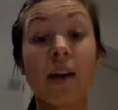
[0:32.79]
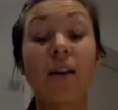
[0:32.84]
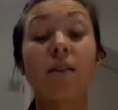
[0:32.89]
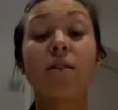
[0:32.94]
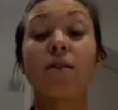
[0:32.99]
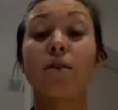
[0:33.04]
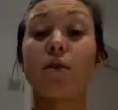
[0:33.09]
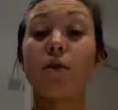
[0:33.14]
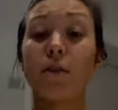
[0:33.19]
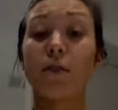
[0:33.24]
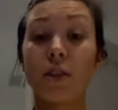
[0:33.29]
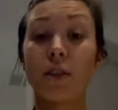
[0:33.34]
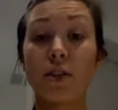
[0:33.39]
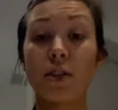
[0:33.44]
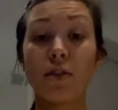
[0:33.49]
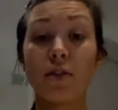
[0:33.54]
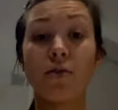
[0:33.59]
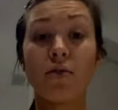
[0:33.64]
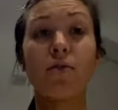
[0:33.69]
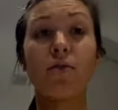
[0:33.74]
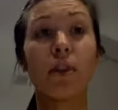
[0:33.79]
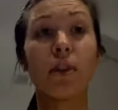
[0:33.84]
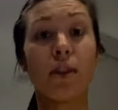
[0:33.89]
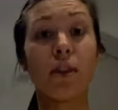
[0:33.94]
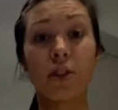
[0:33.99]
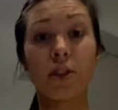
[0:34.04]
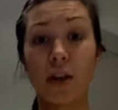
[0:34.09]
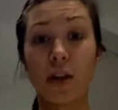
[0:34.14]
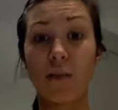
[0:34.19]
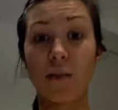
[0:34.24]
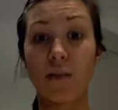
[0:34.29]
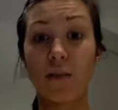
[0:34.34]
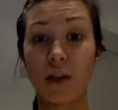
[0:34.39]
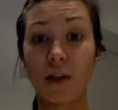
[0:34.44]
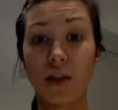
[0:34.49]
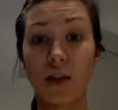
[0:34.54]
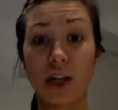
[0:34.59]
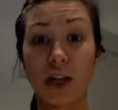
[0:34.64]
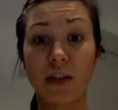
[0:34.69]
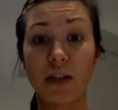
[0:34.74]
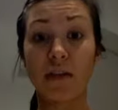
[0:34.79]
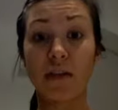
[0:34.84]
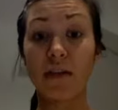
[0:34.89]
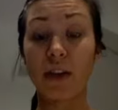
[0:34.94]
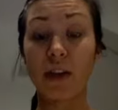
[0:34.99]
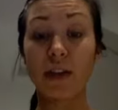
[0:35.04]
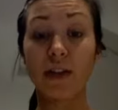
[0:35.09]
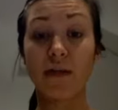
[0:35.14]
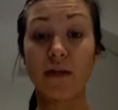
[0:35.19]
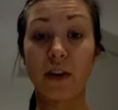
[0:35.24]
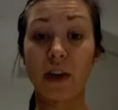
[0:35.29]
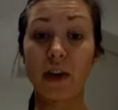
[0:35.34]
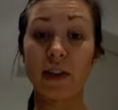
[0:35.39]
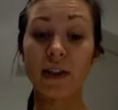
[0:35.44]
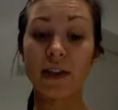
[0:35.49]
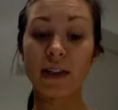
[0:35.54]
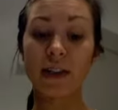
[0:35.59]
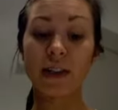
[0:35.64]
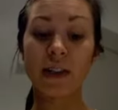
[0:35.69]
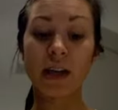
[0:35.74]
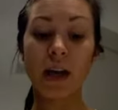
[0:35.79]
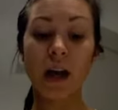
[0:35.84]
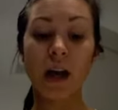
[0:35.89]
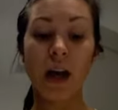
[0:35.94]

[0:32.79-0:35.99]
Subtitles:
So first you really should moisturize your face first